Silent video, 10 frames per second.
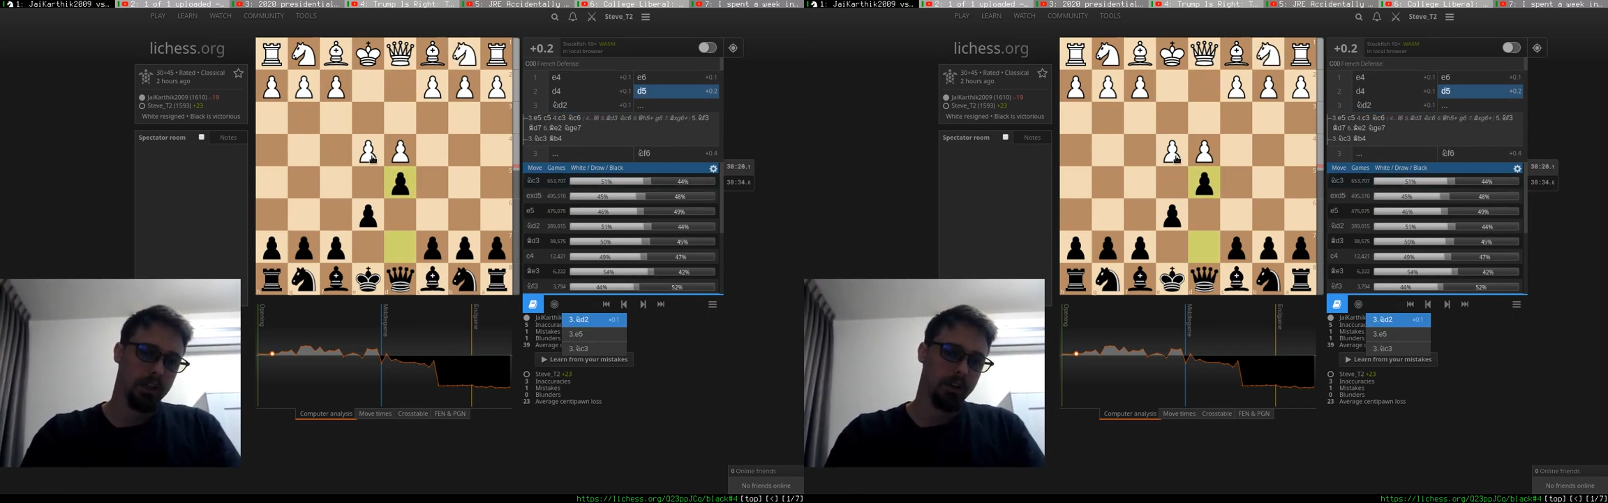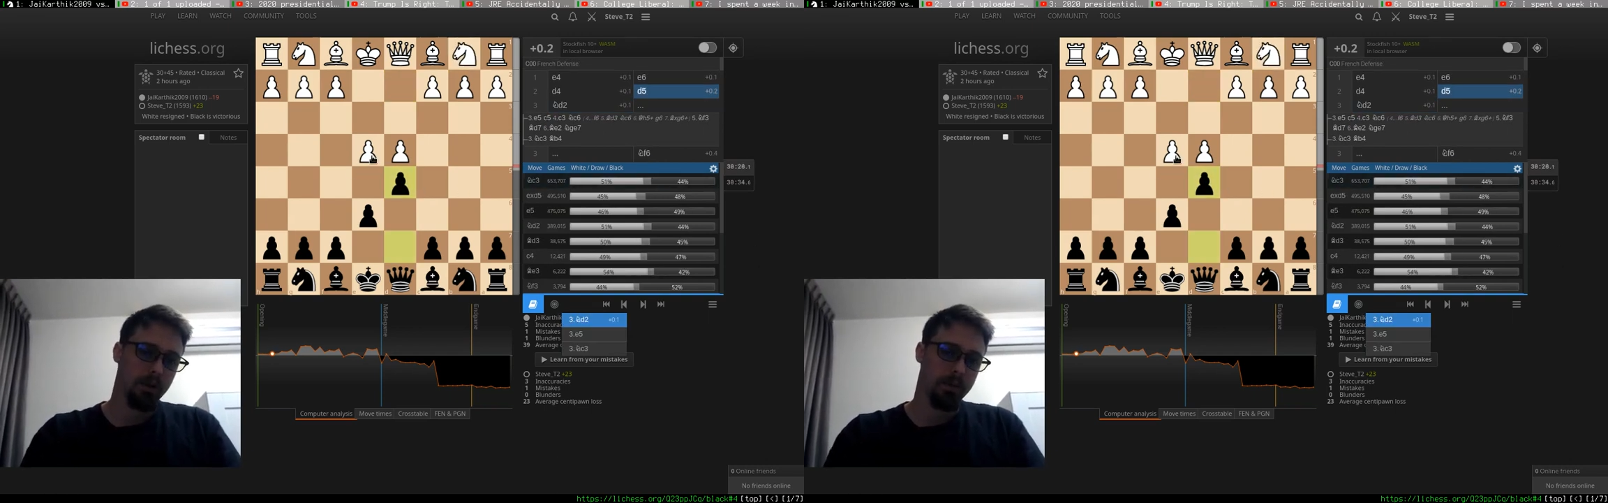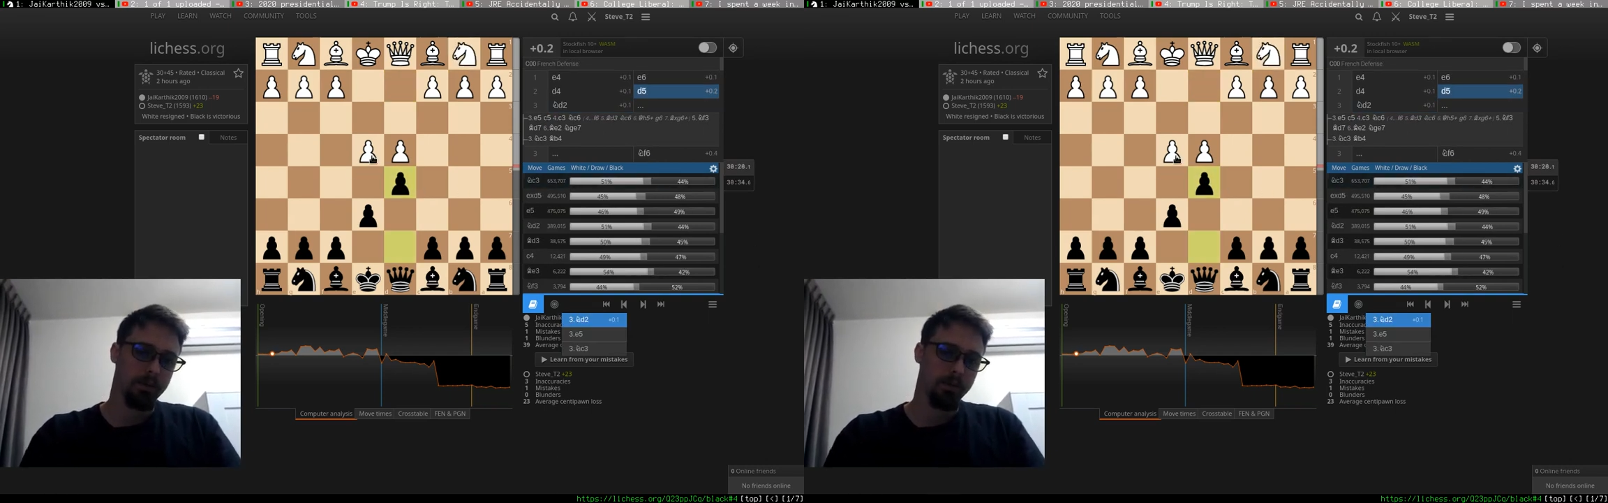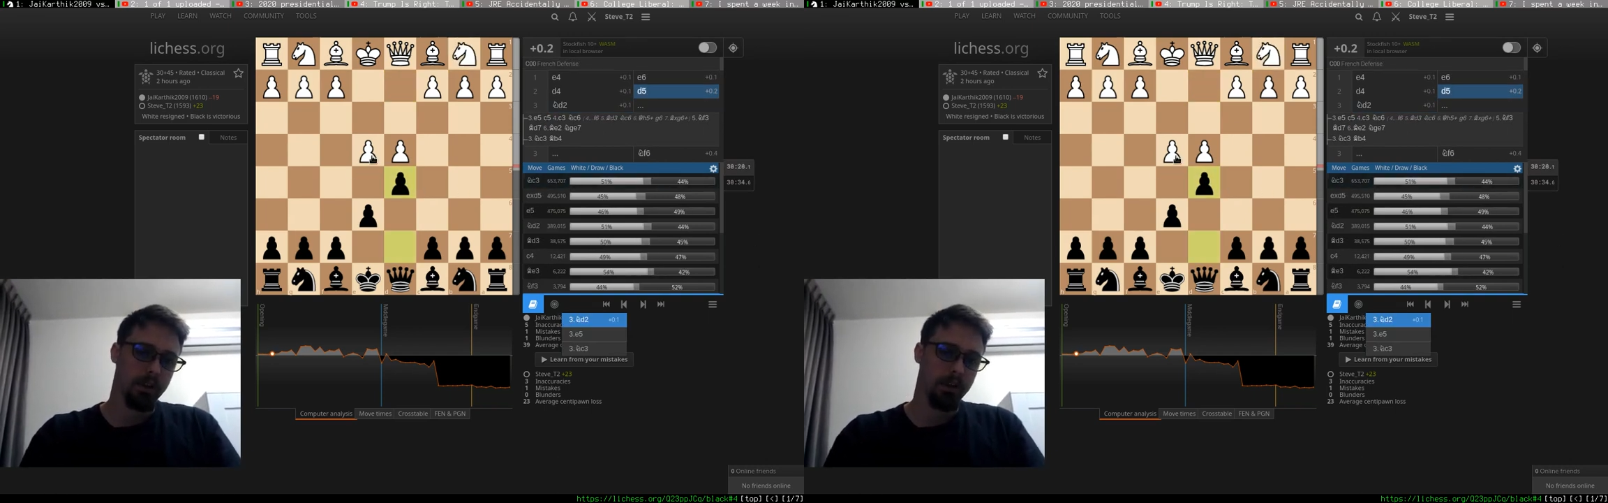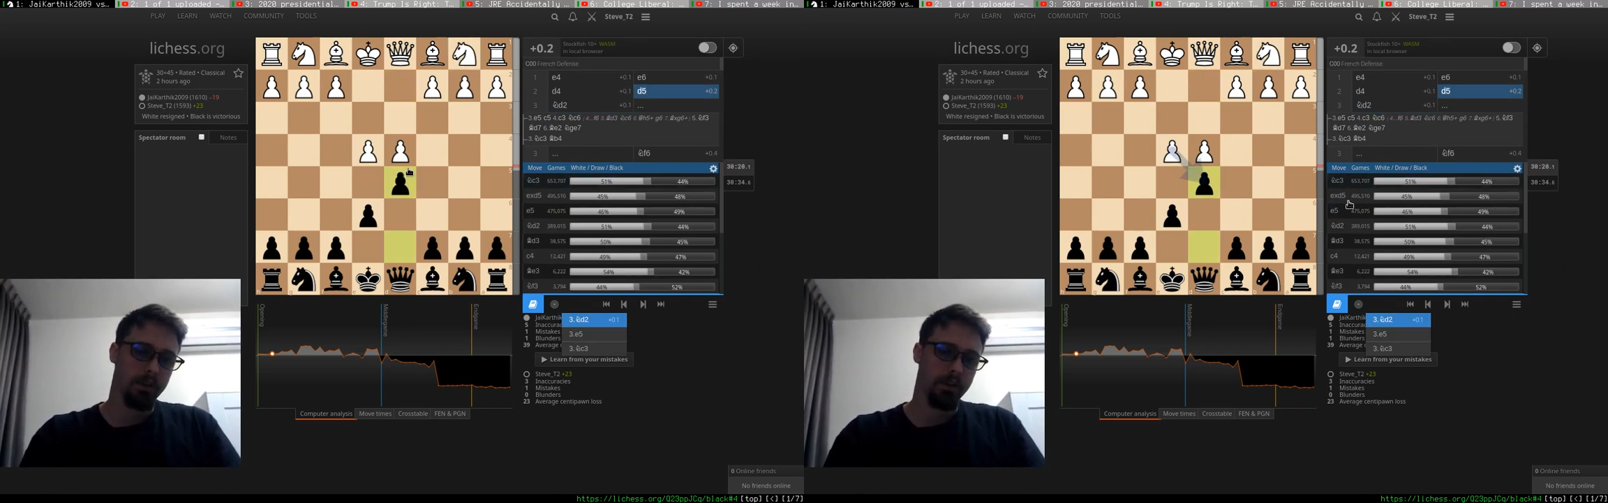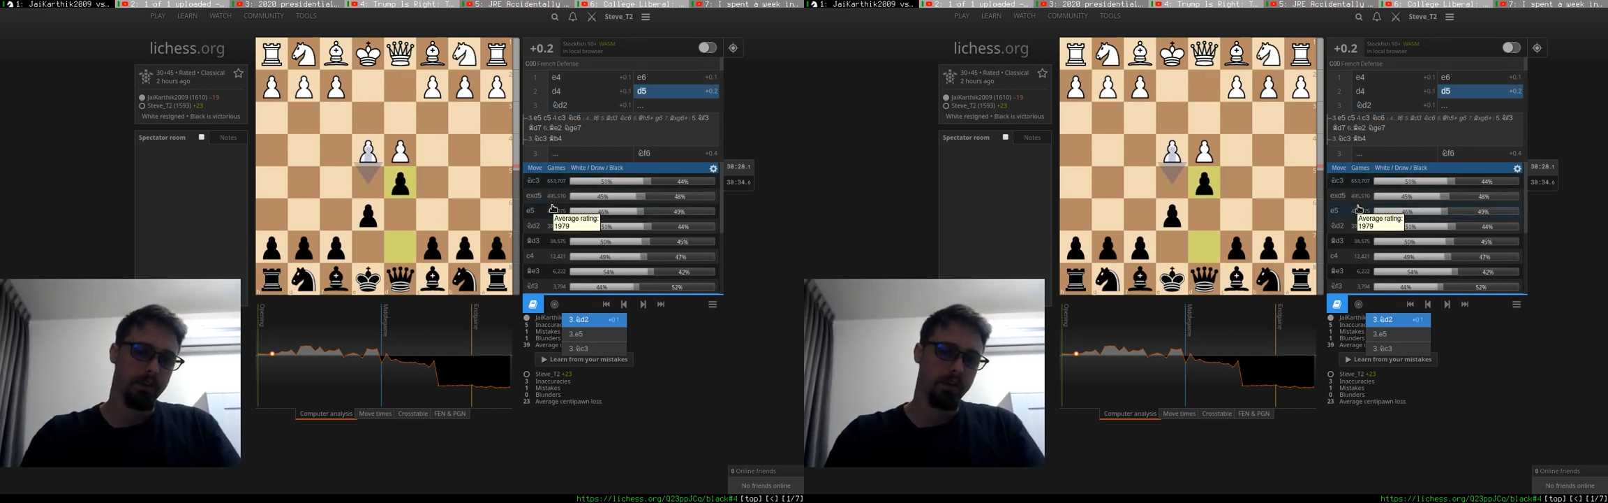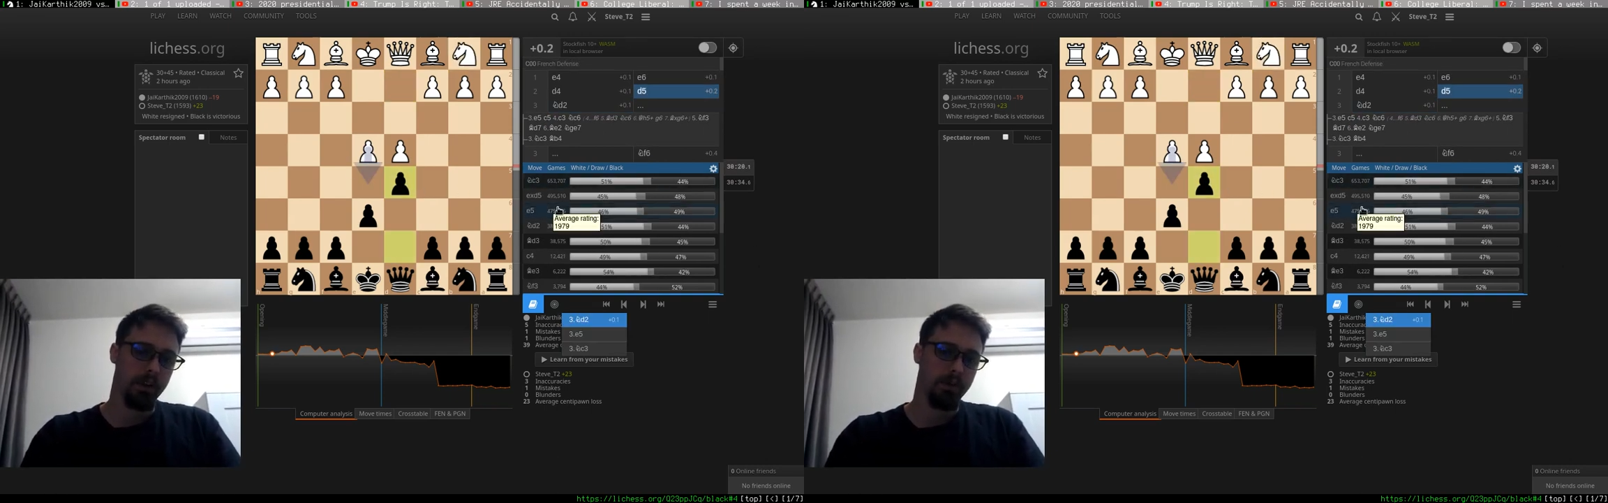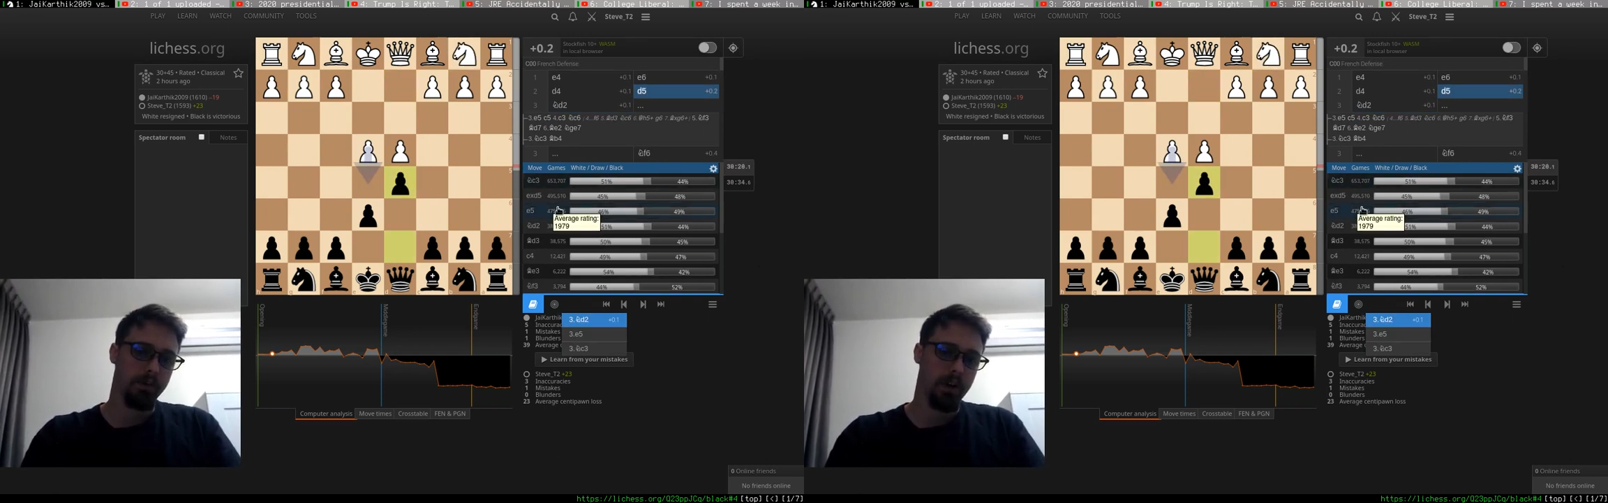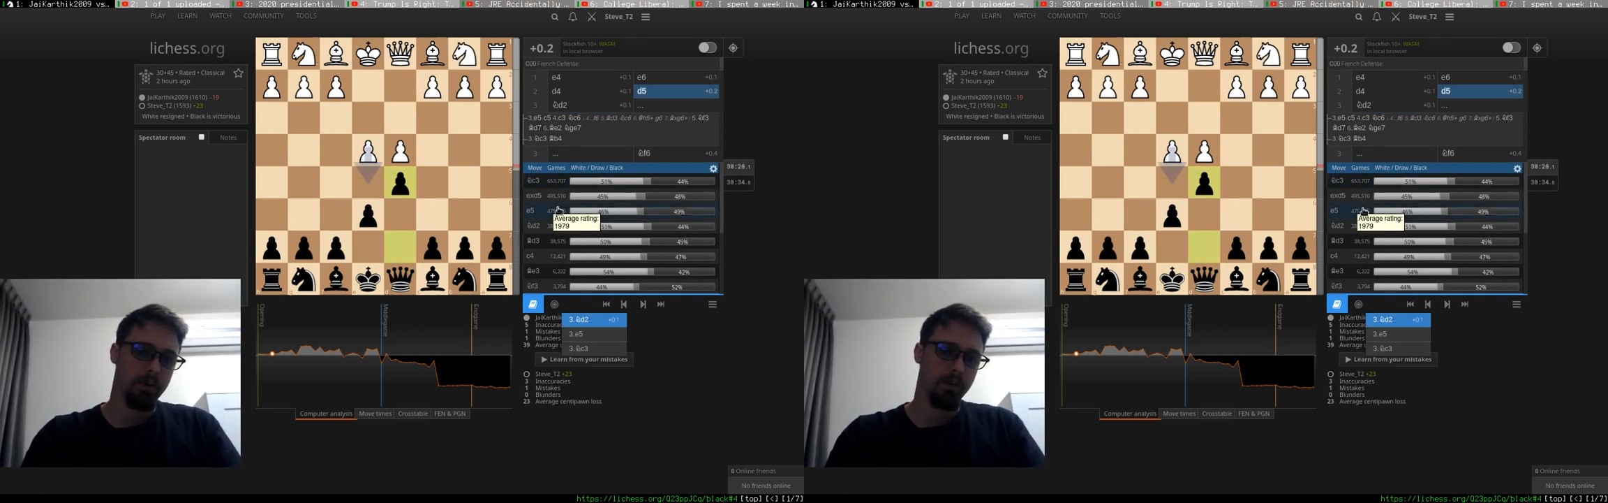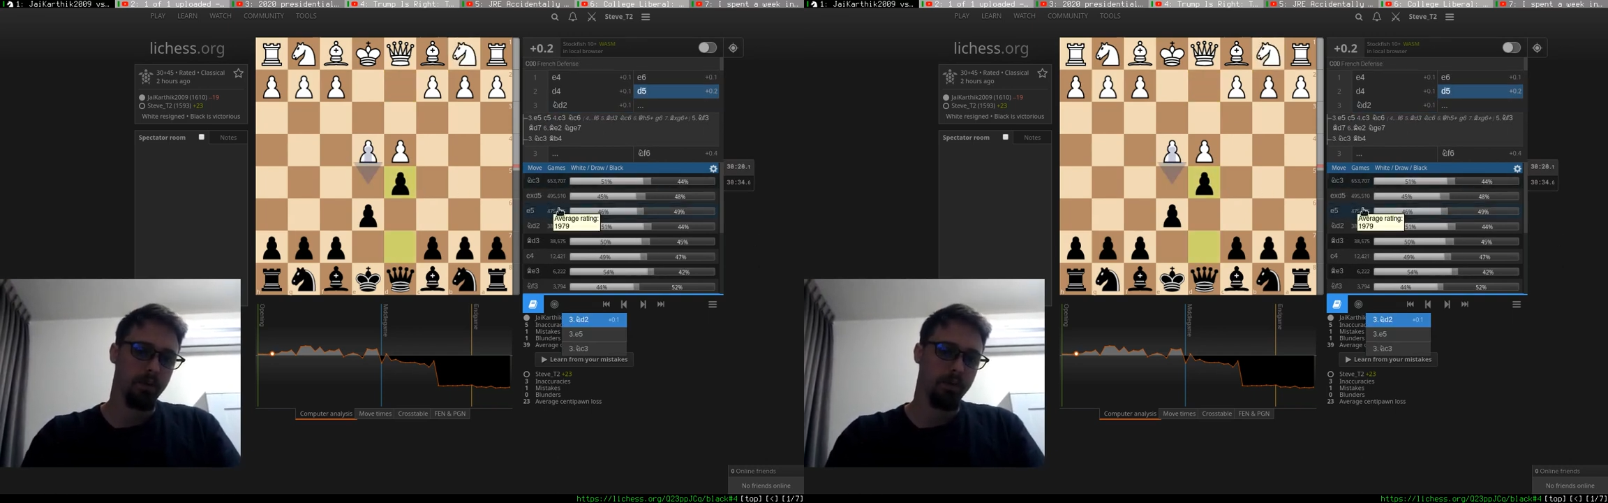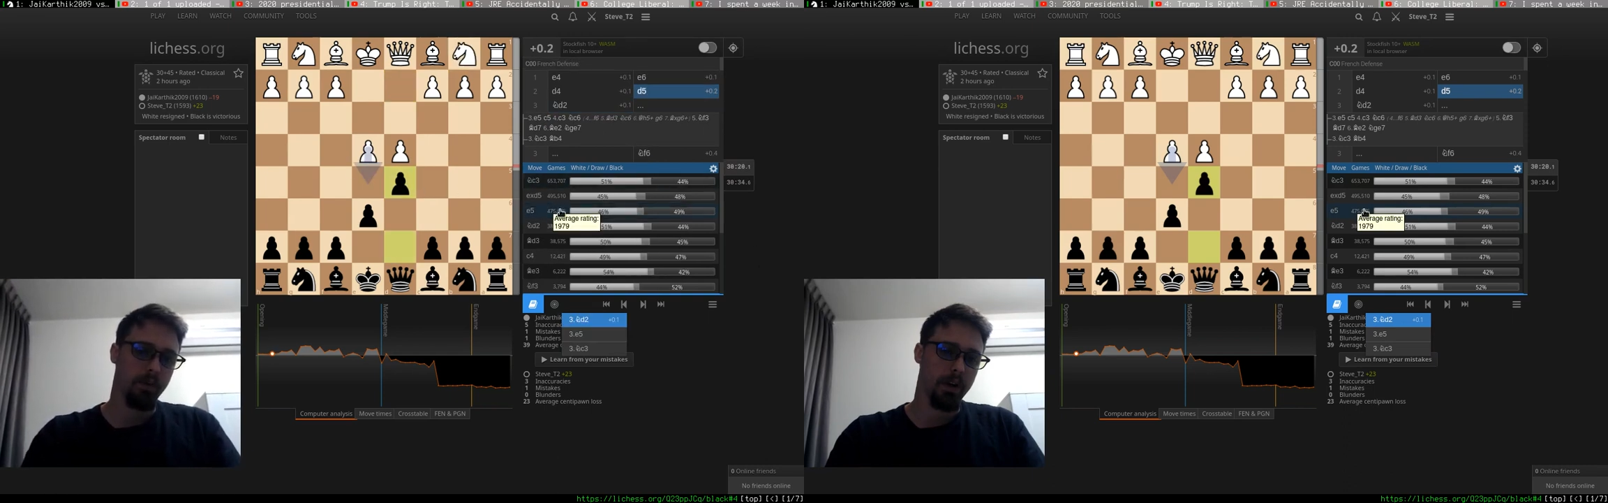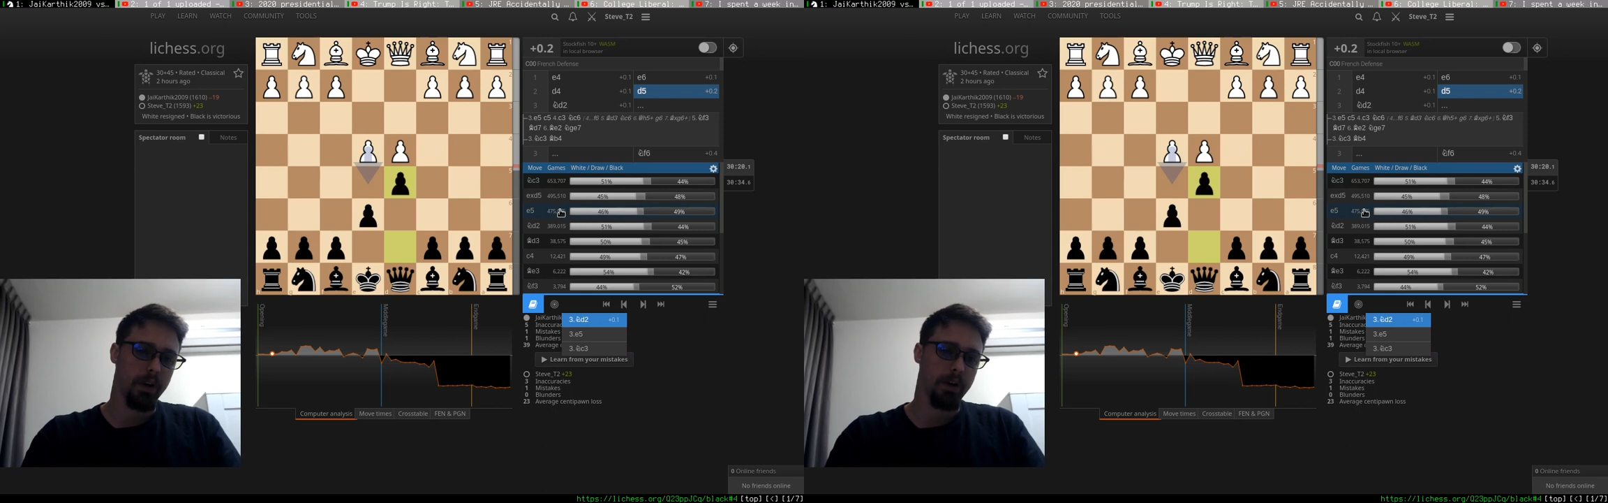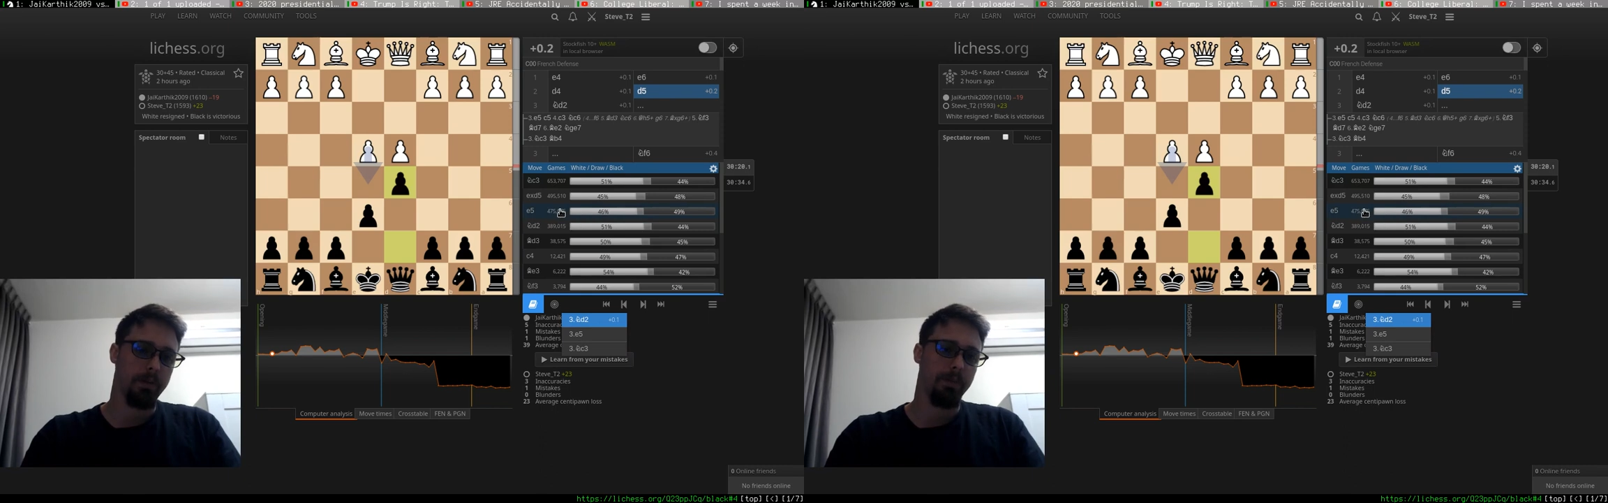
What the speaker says: You often run into this e5 move where